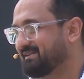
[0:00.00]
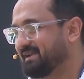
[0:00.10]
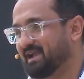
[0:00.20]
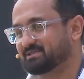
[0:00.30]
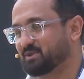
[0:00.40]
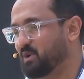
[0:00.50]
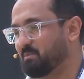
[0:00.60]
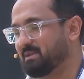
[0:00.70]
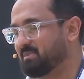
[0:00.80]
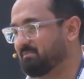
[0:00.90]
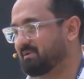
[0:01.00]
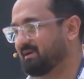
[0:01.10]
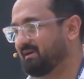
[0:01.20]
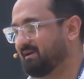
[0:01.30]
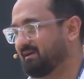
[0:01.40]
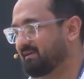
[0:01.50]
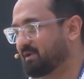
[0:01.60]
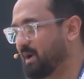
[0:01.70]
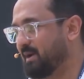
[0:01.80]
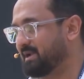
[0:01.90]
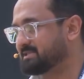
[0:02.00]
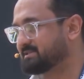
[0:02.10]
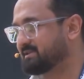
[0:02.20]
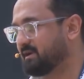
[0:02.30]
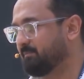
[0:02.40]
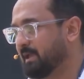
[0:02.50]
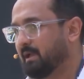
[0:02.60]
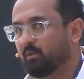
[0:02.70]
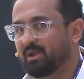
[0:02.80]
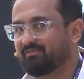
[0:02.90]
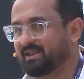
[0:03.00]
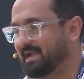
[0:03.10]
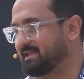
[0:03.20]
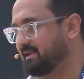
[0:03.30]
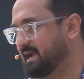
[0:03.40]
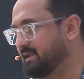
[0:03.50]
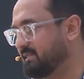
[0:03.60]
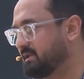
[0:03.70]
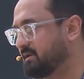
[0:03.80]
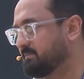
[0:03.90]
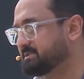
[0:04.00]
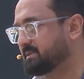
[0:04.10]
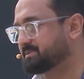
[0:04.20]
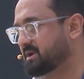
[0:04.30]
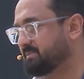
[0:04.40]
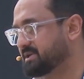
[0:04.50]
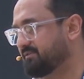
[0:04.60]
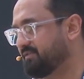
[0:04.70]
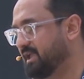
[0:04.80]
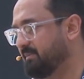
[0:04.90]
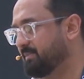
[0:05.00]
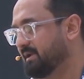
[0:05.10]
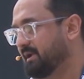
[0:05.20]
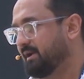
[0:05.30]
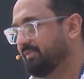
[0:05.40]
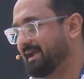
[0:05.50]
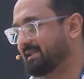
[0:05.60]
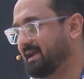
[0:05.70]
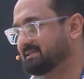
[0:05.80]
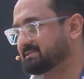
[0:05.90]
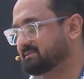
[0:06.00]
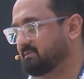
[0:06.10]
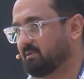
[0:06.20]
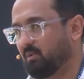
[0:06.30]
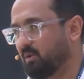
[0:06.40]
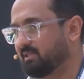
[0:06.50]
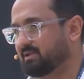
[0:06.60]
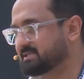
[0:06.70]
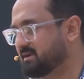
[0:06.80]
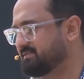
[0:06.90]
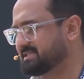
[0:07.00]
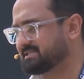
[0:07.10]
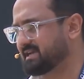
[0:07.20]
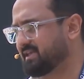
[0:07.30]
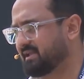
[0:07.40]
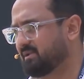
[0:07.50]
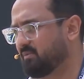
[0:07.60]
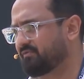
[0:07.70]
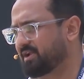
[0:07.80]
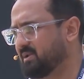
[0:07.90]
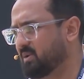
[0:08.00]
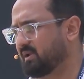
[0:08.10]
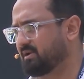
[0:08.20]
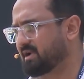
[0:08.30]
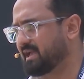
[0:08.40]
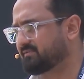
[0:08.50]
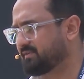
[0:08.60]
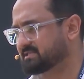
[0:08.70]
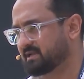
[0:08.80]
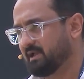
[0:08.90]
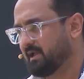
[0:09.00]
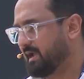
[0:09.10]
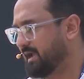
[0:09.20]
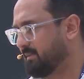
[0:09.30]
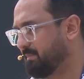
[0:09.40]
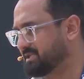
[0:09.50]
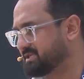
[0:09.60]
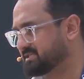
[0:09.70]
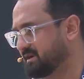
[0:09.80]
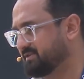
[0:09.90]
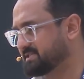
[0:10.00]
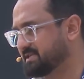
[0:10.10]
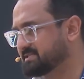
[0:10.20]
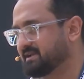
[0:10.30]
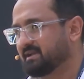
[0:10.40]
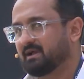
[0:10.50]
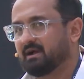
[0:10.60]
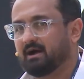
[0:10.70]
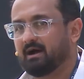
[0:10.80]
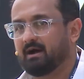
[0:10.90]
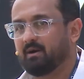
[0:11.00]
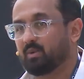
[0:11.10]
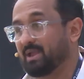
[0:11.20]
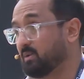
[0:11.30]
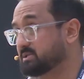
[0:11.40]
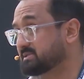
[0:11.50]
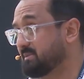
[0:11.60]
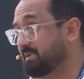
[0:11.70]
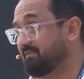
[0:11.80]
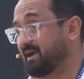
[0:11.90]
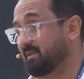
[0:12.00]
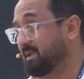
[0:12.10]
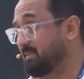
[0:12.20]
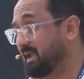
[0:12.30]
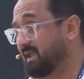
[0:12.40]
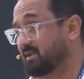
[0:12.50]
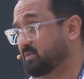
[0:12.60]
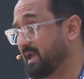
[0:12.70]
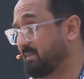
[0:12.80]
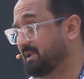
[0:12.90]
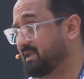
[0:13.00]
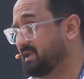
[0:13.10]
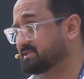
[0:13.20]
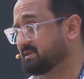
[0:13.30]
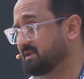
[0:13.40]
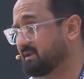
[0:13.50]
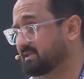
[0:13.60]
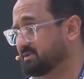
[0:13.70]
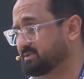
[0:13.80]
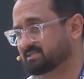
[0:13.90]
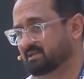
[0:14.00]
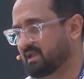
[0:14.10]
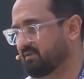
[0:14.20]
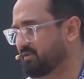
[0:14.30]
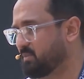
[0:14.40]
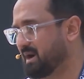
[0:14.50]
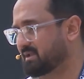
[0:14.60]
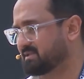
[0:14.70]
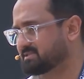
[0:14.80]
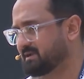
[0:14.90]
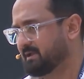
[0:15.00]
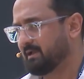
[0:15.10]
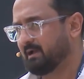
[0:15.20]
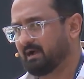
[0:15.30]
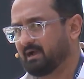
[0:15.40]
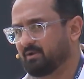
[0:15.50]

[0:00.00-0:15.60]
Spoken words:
Yeah, so no minimum requirements. Yep. We have a 99 dirham subscription fee that has all the services, I think free local transfers and a bunch of services. We are also simplifying payment gateway application. Yeah, you just click a few buttons. I